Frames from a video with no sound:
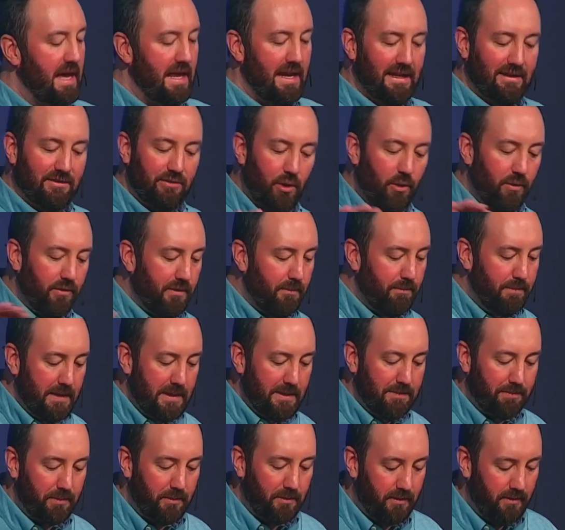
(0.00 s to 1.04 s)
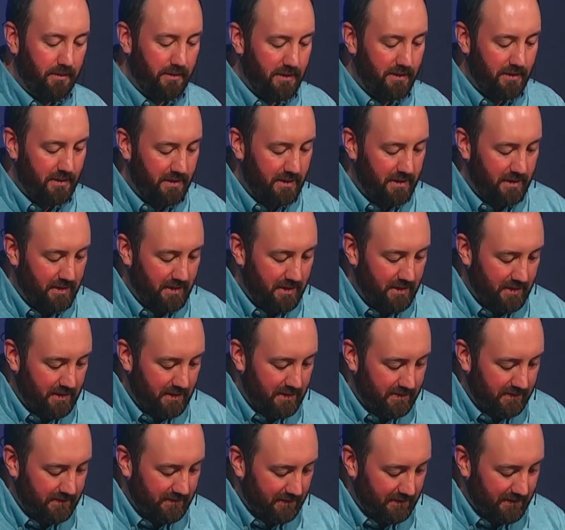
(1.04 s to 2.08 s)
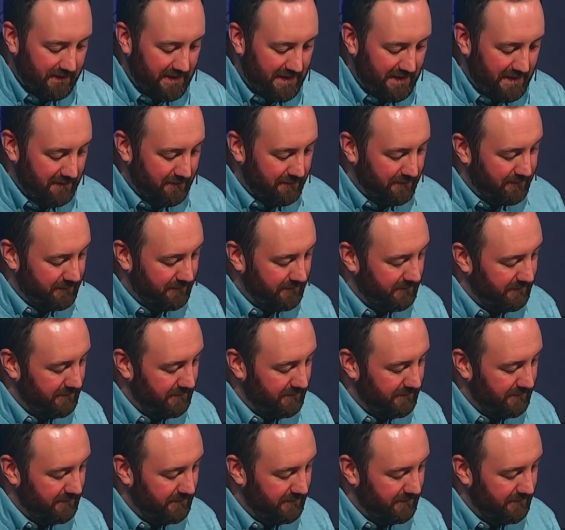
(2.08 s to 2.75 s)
and he told the people to leave.